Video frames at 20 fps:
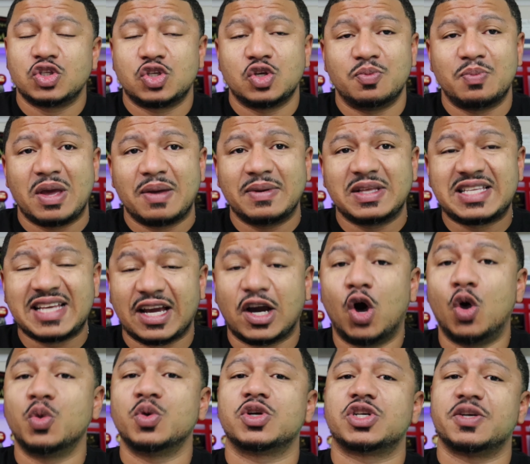maybe take
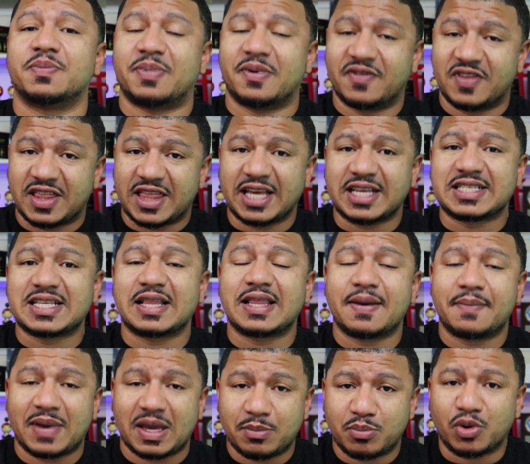ownership of the things that they
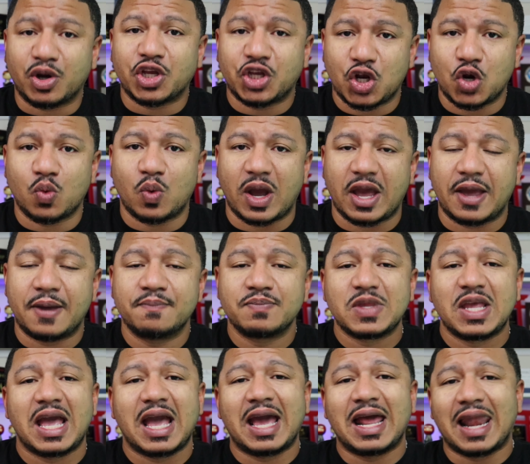may bring your way.
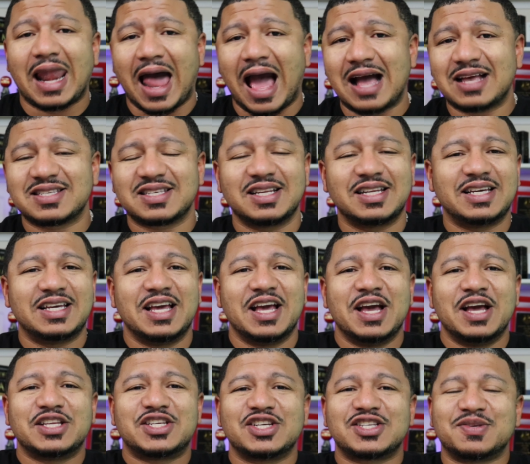And lastly,
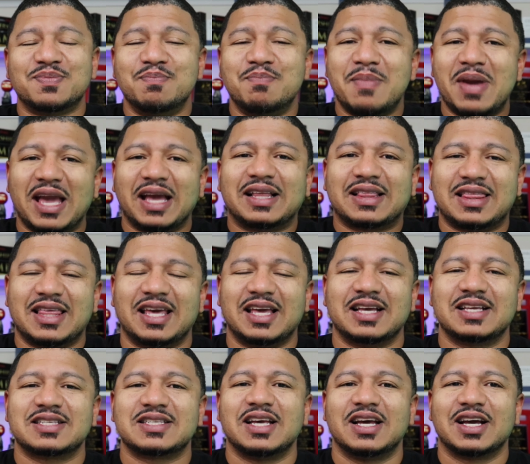just make
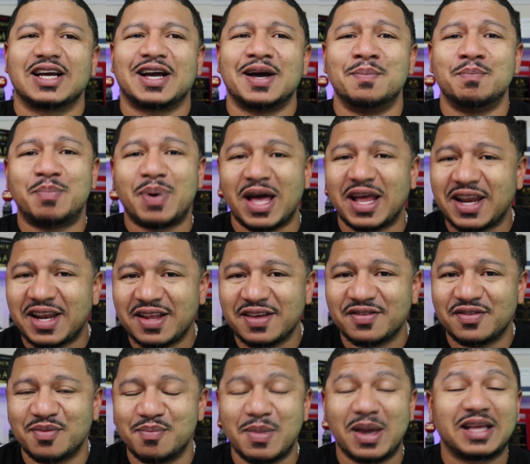things
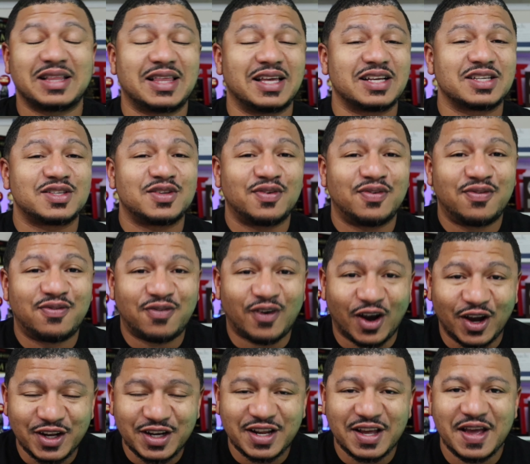competitive, make things
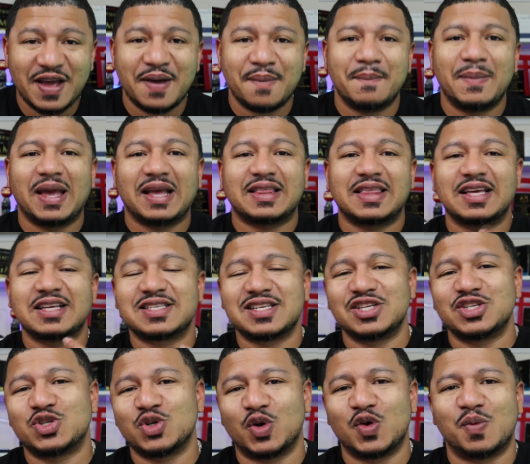fun, make things
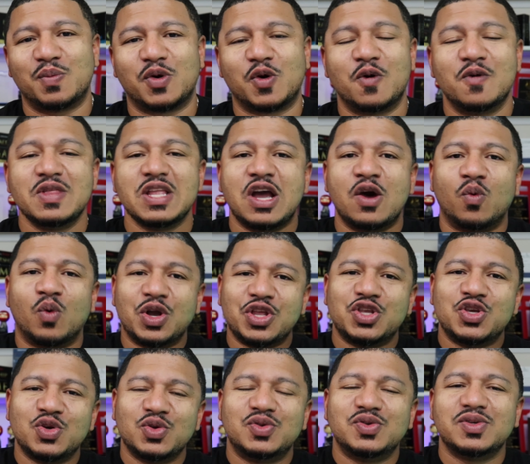enjoyable. When
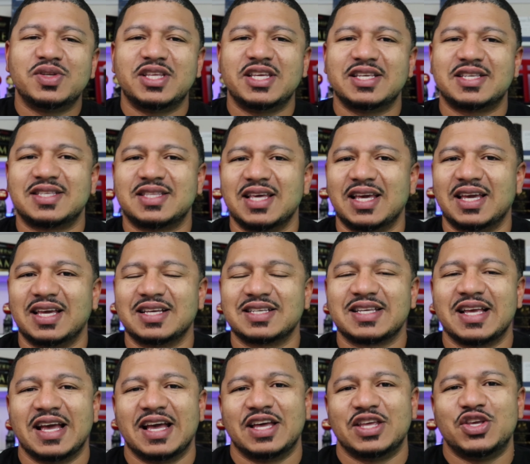you do these things,
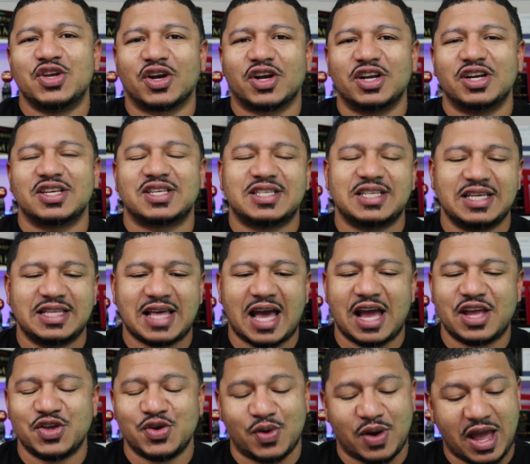you're gonna see
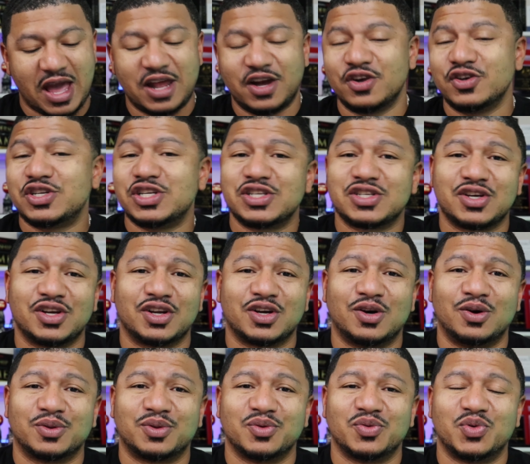that your energy is gonna
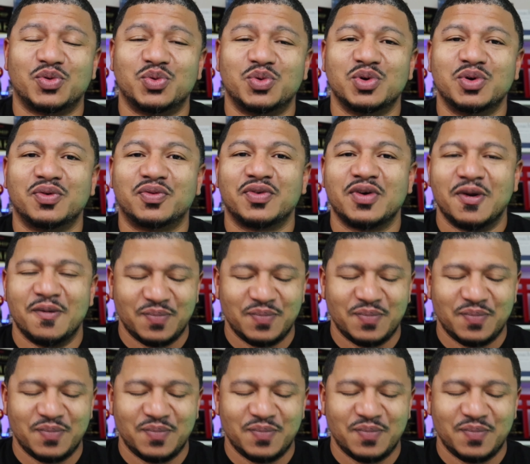go through the roof,